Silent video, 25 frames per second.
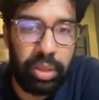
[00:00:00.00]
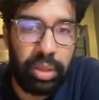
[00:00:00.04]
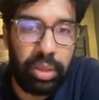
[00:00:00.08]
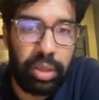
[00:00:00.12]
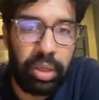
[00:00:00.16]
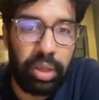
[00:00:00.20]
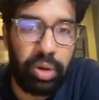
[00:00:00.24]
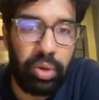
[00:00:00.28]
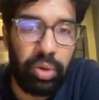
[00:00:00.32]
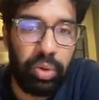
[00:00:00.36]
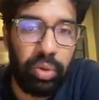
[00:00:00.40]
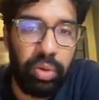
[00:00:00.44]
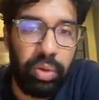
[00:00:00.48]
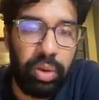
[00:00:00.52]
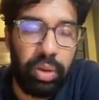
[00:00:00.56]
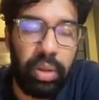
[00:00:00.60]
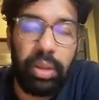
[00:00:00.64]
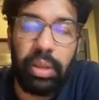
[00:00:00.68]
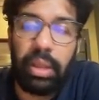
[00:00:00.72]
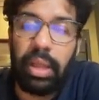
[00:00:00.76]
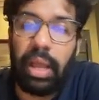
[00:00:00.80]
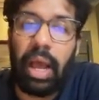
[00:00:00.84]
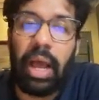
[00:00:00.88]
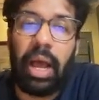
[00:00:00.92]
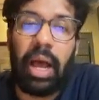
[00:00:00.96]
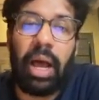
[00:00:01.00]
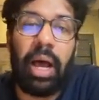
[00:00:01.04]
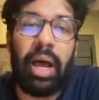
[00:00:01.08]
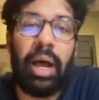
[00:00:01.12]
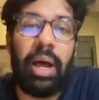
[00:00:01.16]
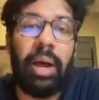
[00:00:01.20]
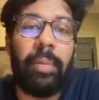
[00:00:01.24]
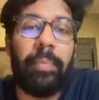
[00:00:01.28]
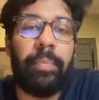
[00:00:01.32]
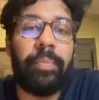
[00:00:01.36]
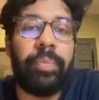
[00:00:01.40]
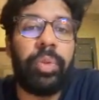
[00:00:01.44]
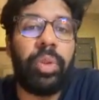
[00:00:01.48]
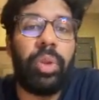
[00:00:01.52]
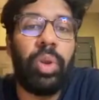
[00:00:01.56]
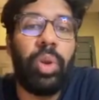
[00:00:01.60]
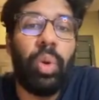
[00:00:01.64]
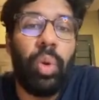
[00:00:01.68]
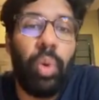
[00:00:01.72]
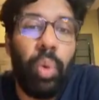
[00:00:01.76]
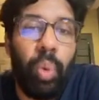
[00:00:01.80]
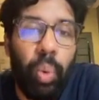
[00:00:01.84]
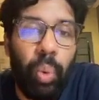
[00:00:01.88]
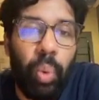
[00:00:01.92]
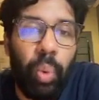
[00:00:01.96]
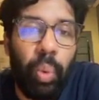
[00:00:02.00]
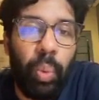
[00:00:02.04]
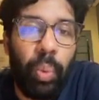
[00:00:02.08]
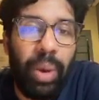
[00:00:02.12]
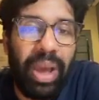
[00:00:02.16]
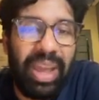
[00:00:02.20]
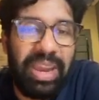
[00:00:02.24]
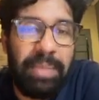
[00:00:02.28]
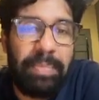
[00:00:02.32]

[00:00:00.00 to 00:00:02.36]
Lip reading: Where